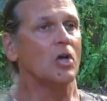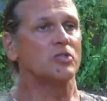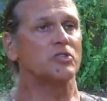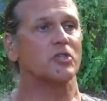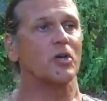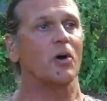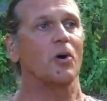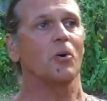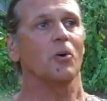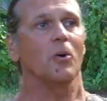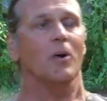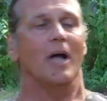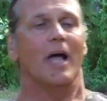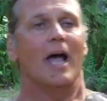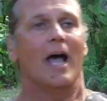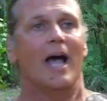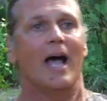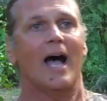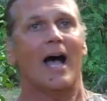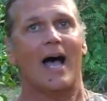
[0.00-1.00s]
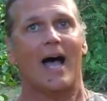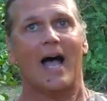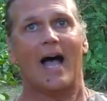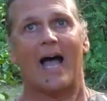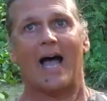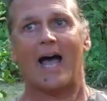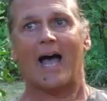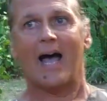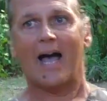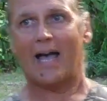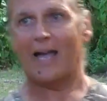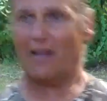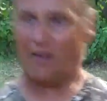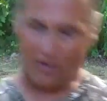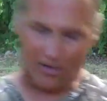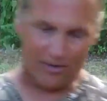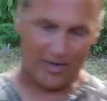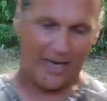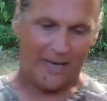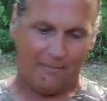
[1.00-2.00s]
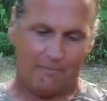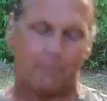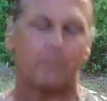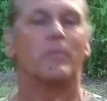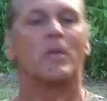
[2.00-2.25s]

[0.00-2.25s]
So, all right,